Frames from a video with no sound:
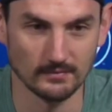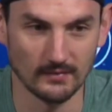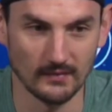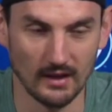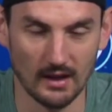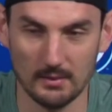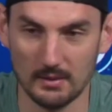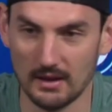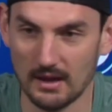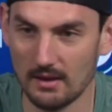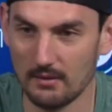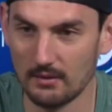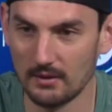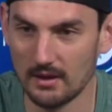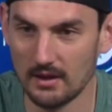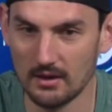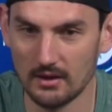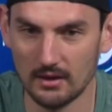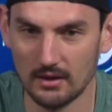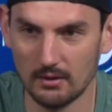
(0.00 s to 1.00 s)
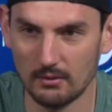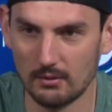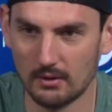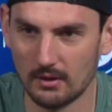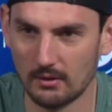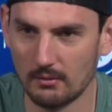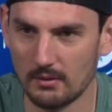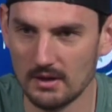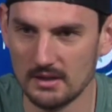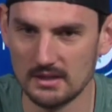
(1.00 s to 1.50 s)
I mean, every year you don't want
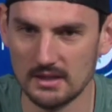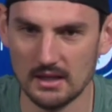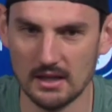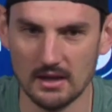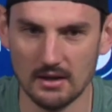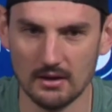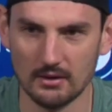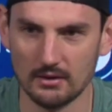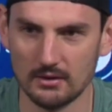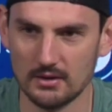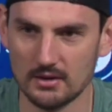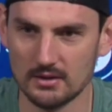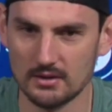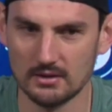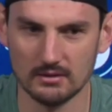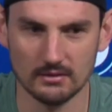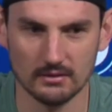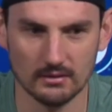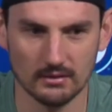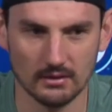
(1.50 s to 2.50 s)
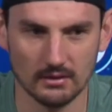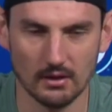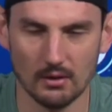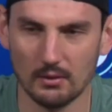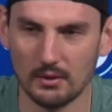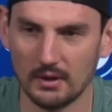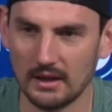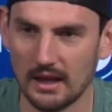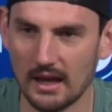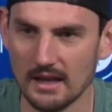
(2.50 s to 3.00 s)
to waste a year just
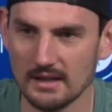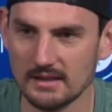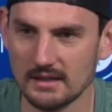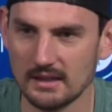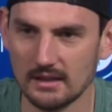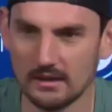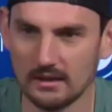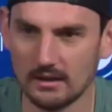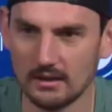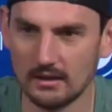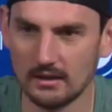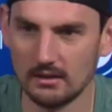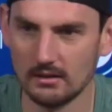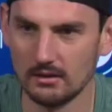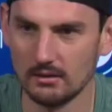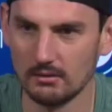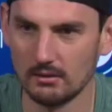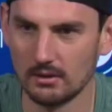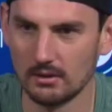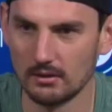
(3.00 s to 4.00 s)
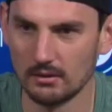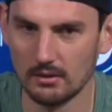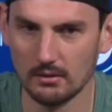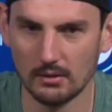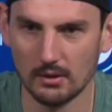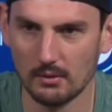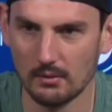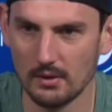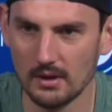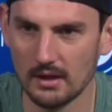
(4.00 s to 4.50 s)
going guessing. You want
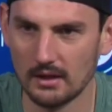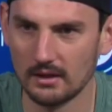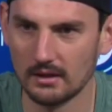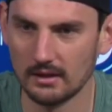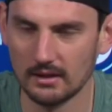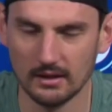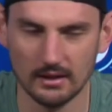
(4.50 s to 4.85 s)
to win.